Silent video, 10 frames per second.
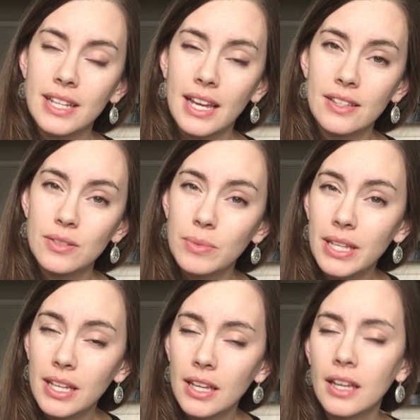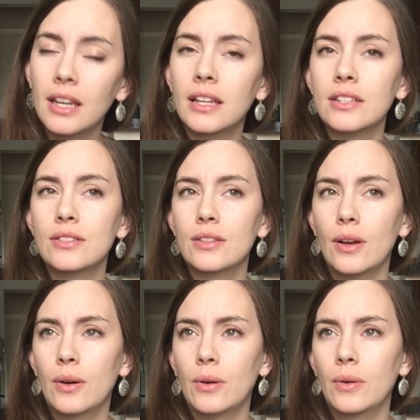next week.
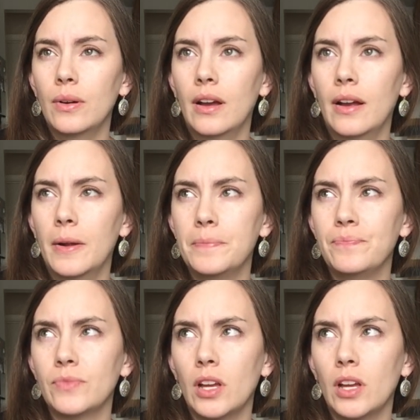So um,